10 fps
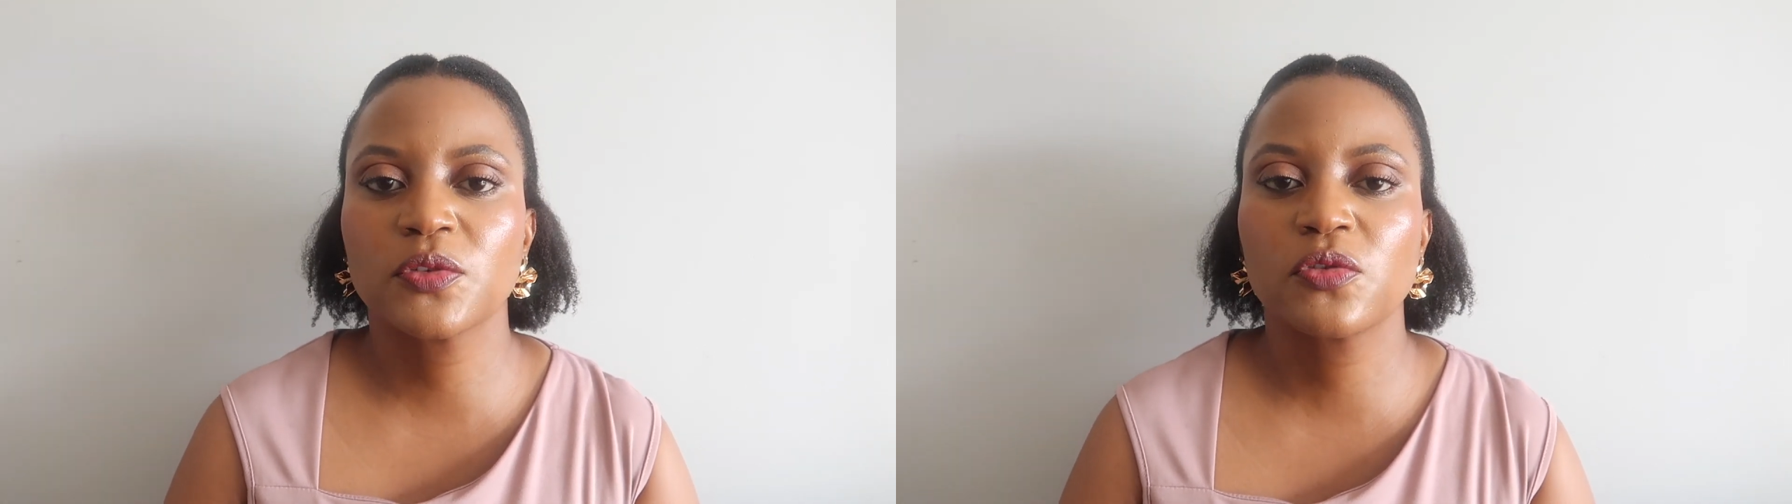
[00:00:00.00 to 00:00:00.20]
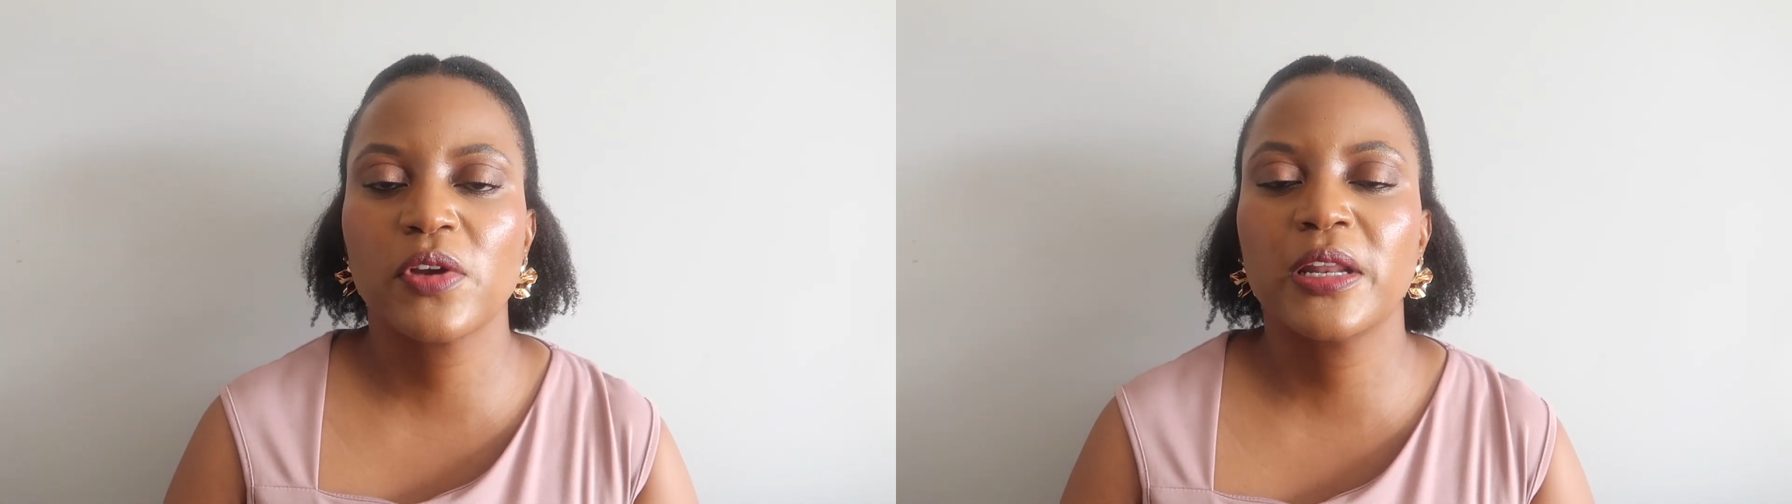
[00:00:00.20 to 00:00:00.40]

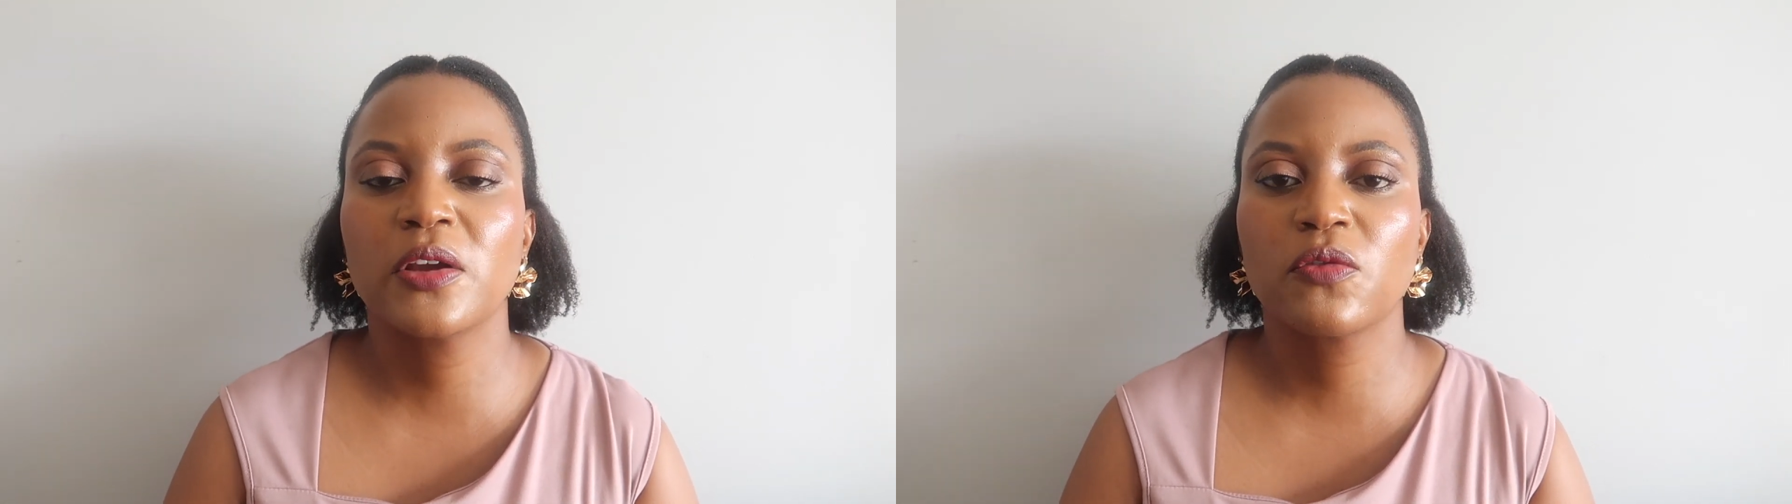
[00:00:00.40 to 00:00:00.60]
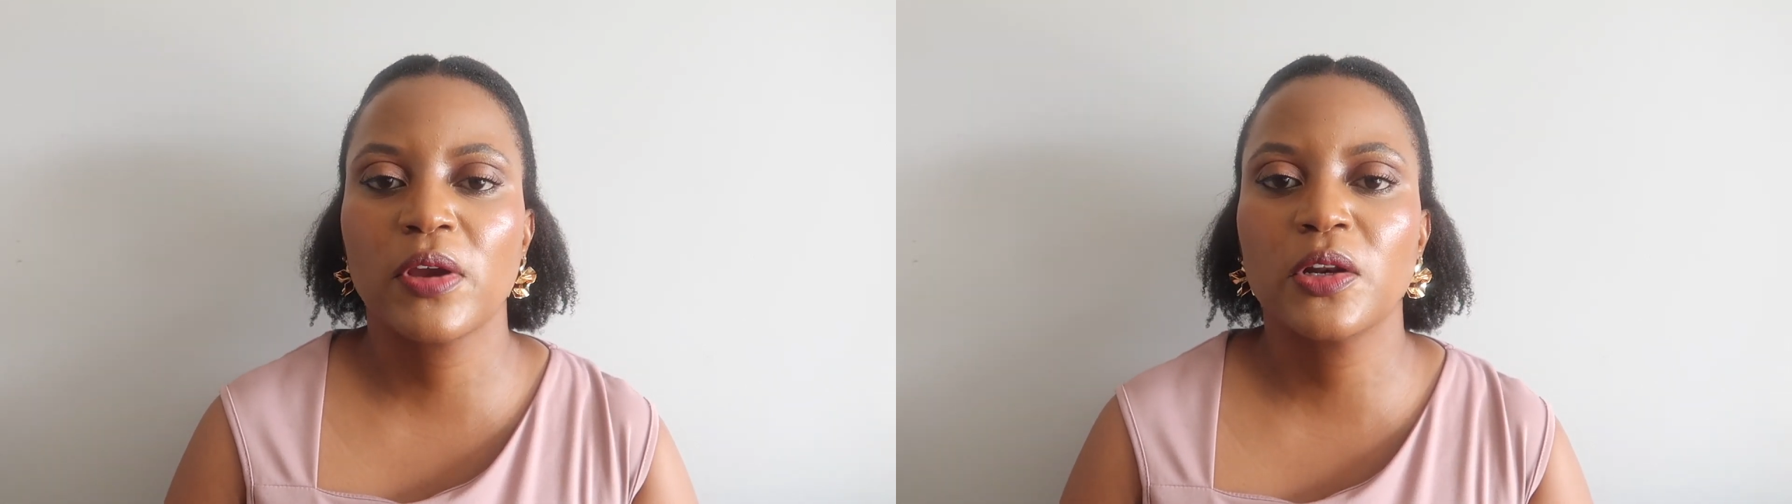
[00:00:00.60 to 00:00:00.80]
for
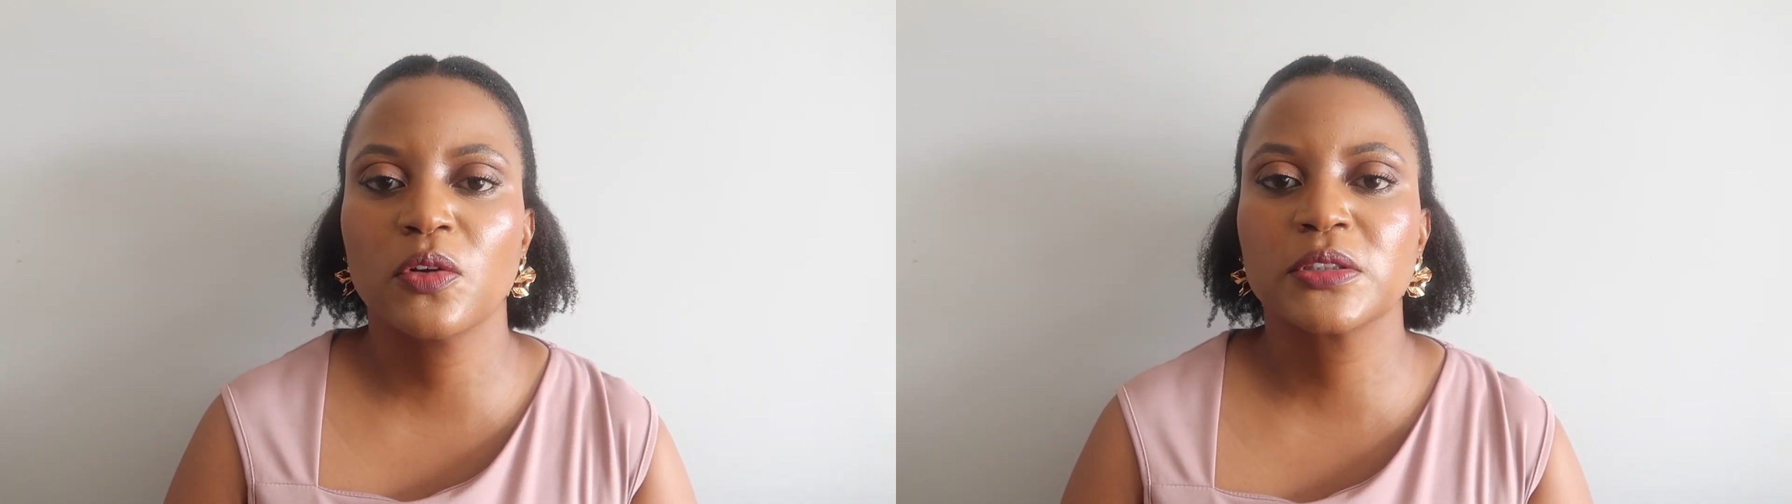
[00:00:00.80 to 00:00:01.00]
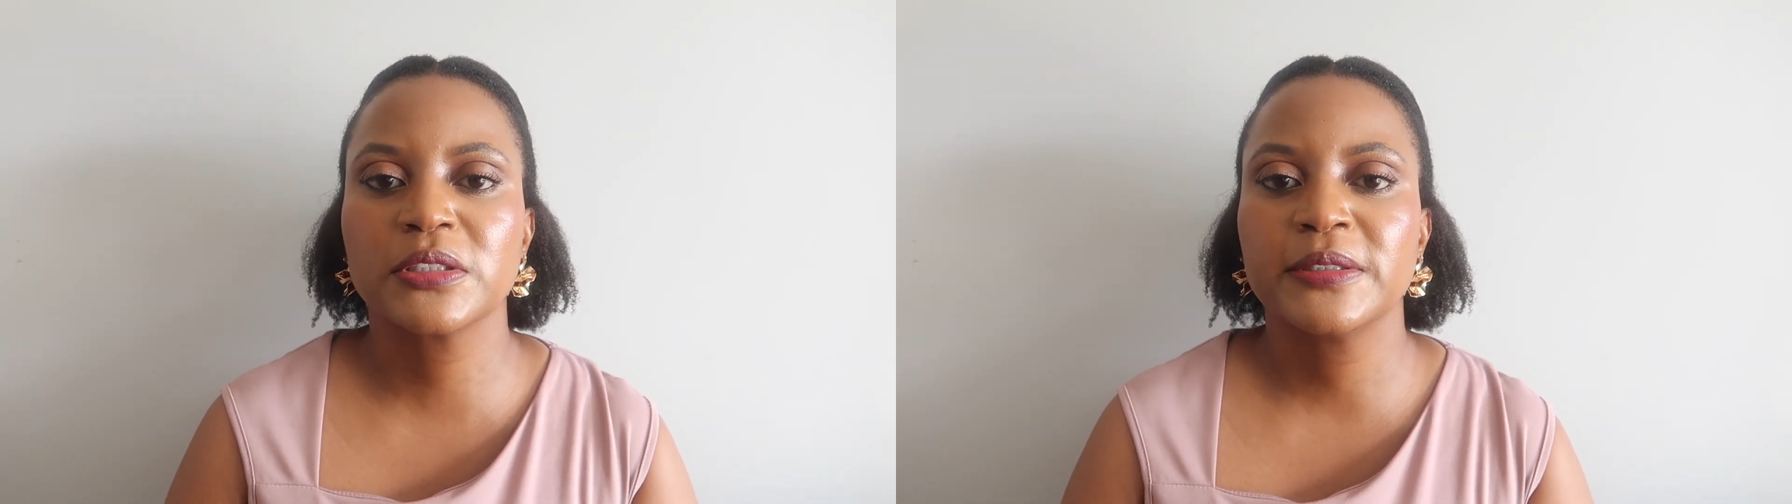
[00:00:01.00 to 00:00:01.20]
creating great
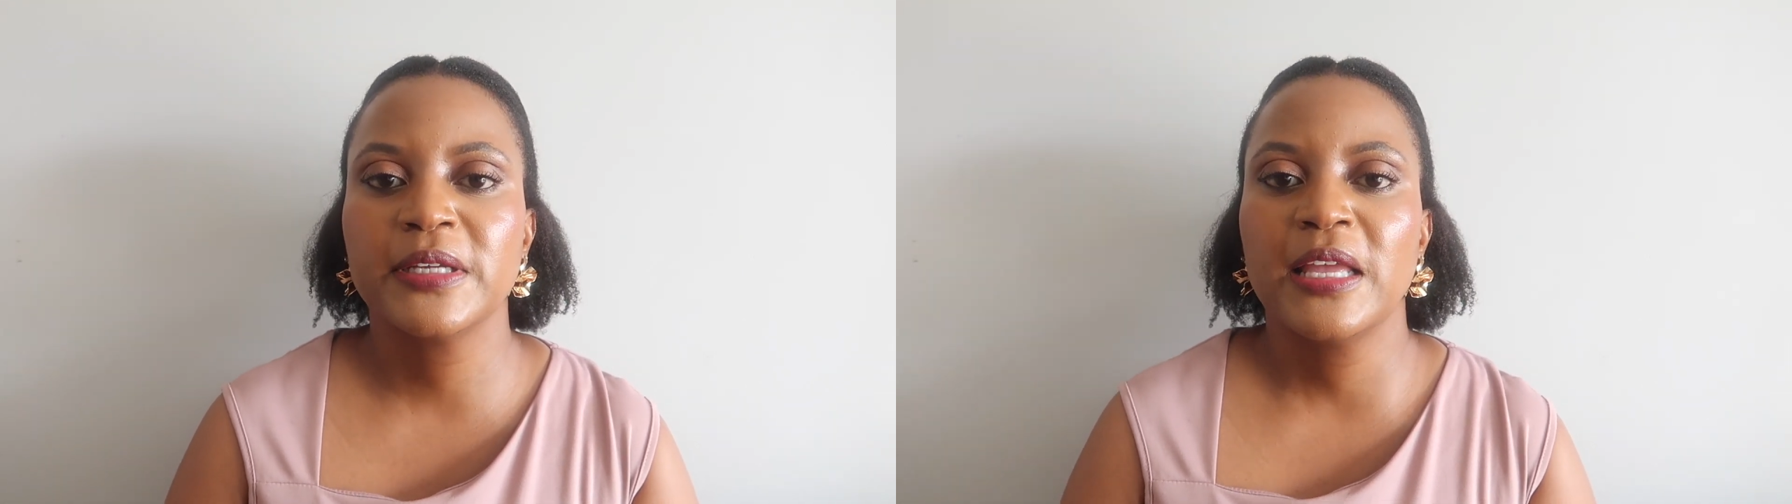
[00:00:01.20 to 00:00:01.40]
looks.